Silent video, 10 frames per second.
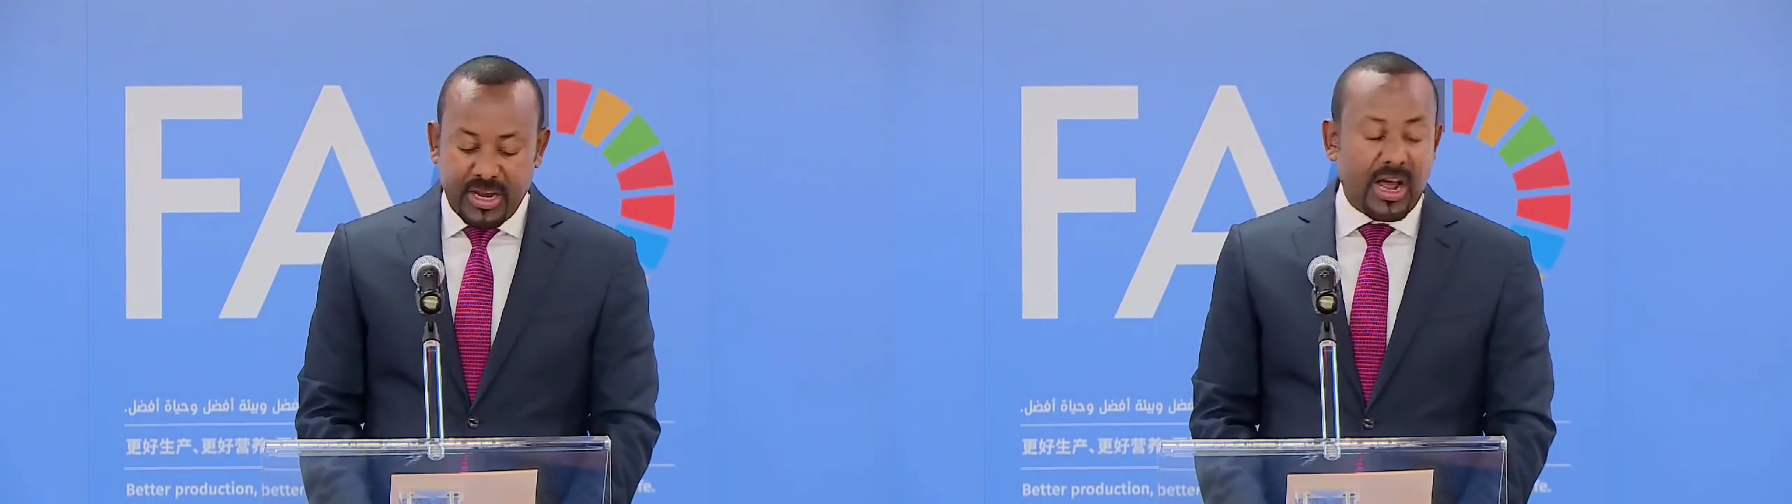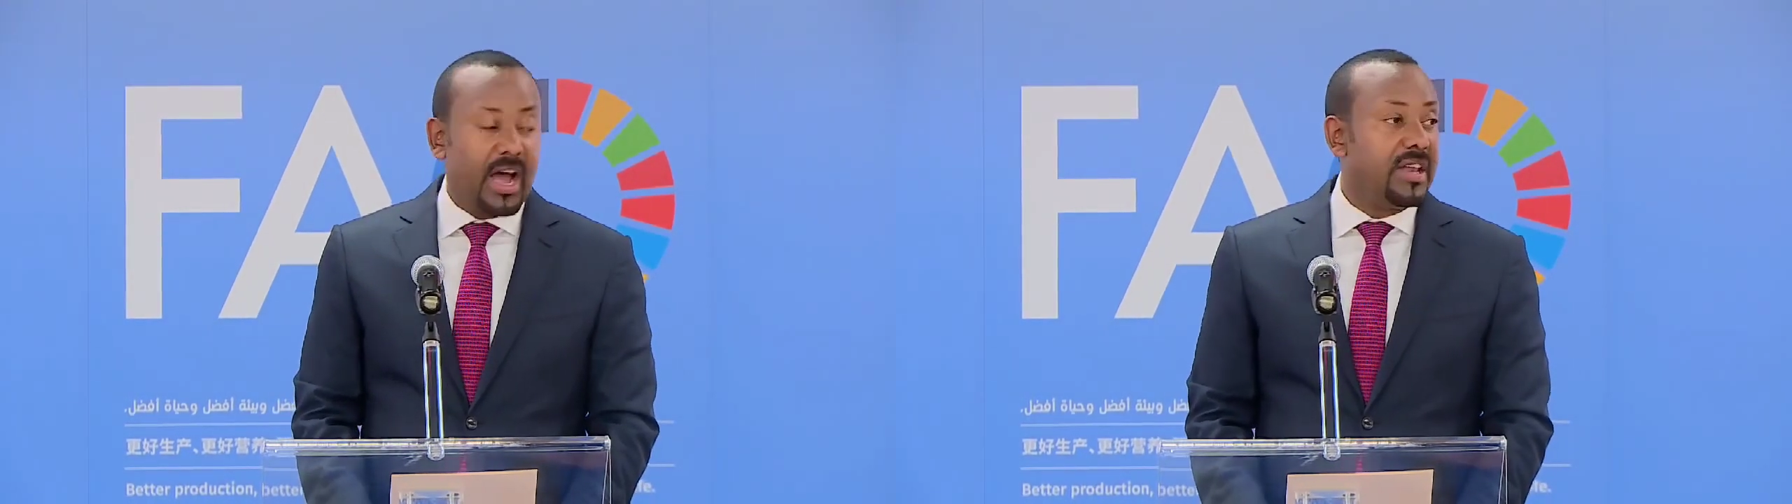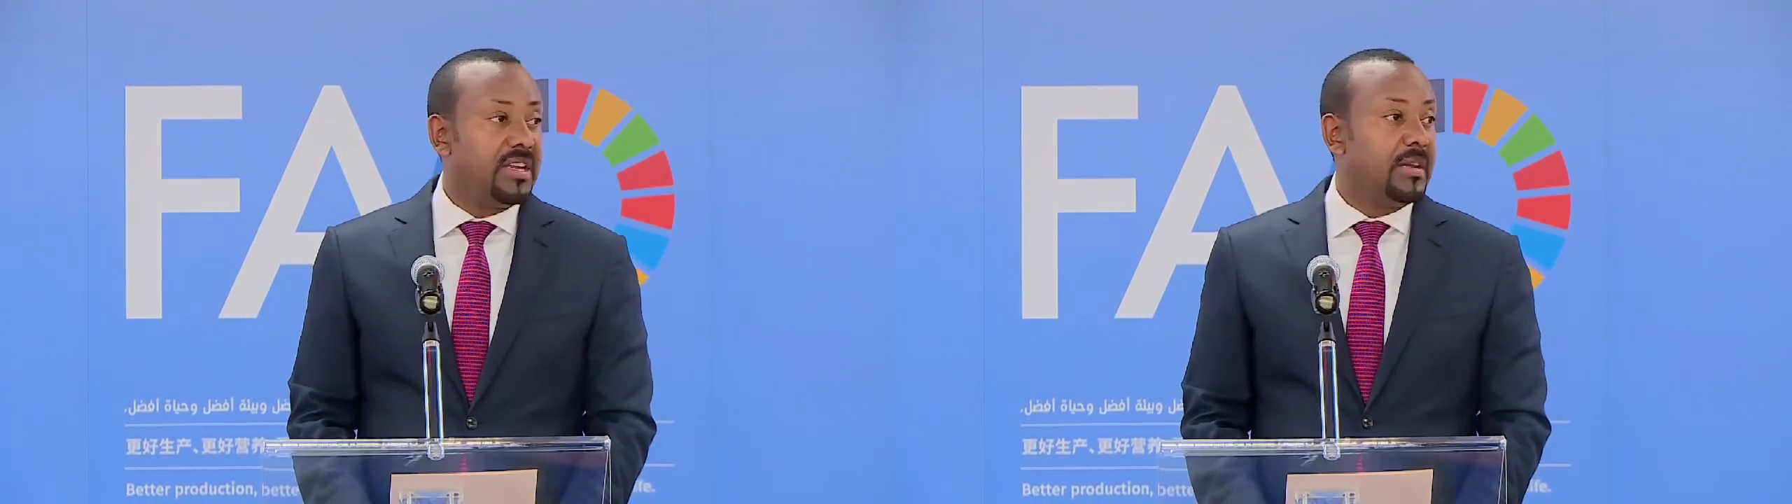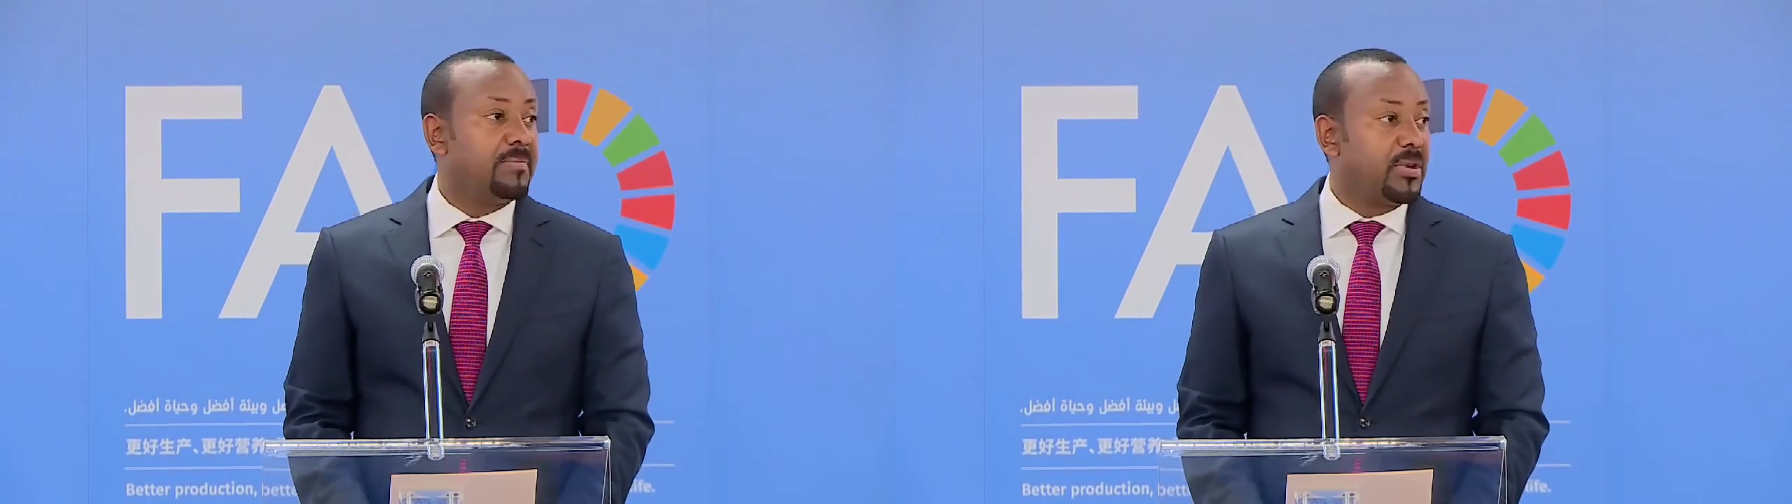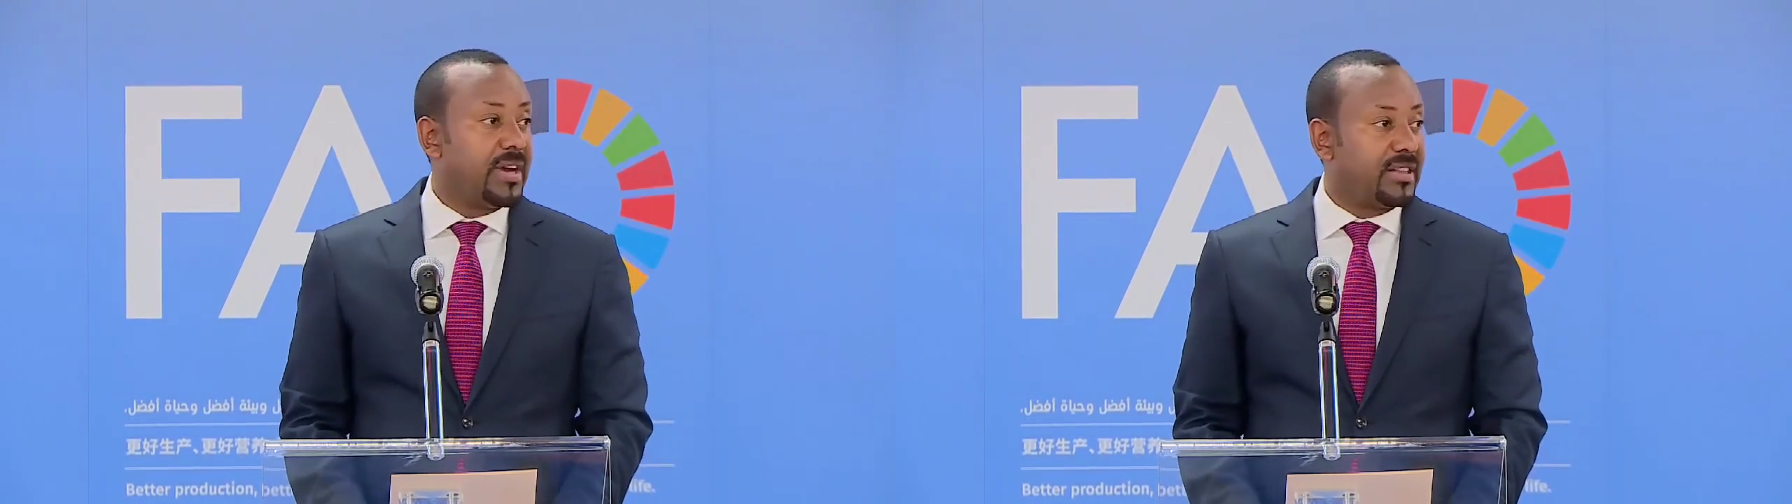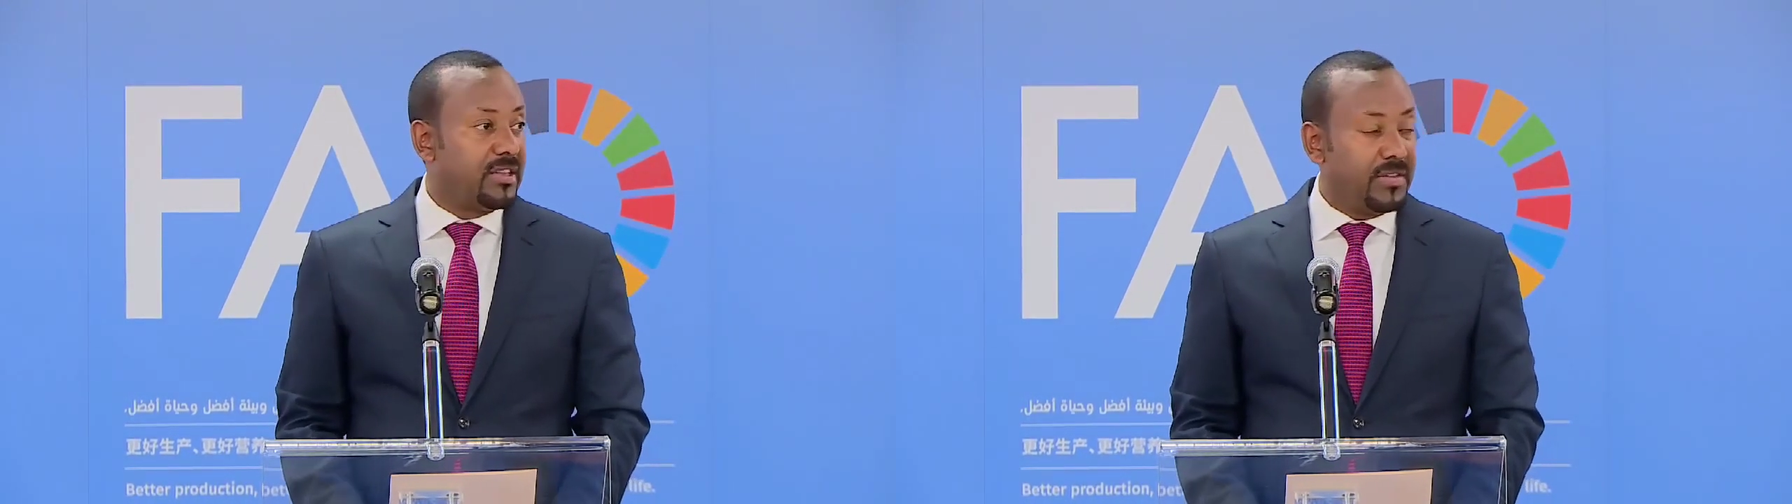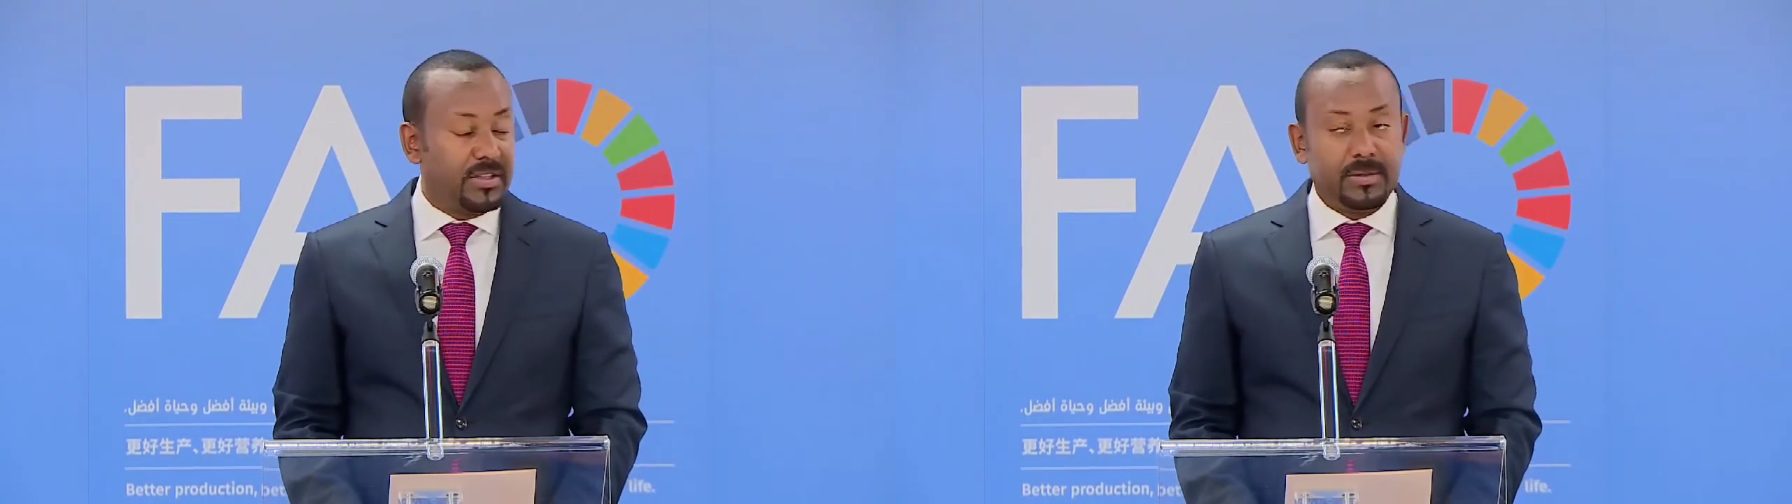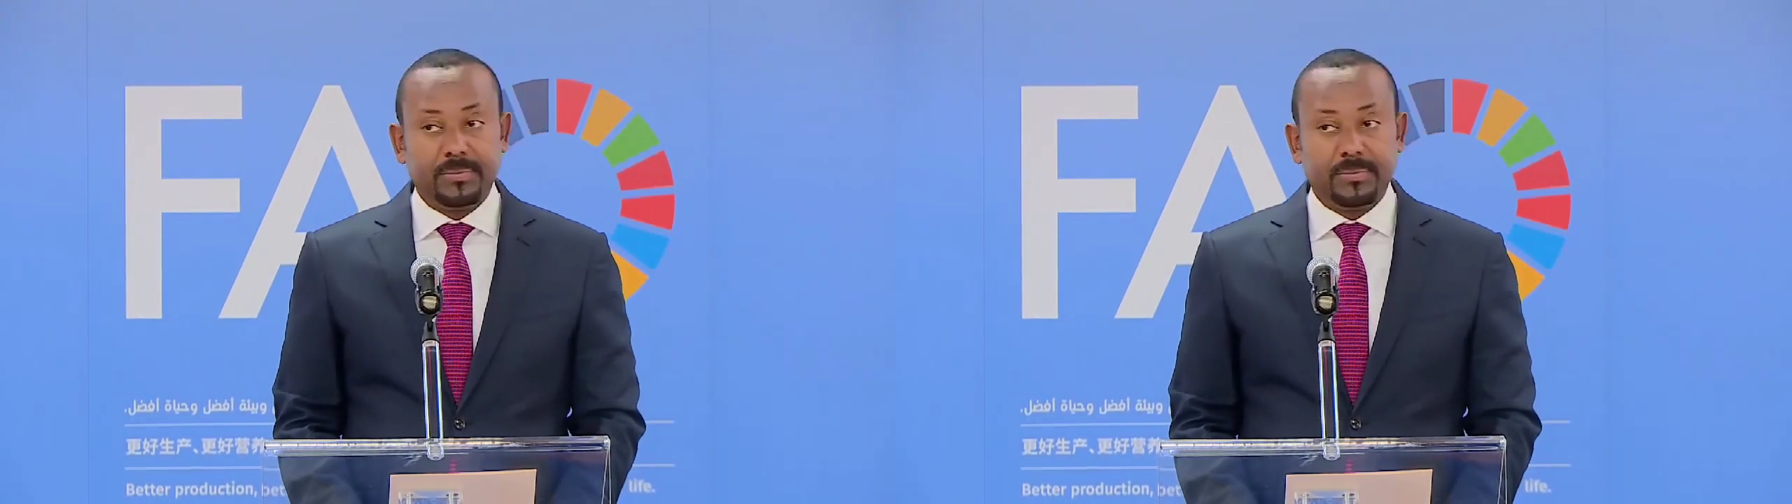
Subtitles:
honey productivity.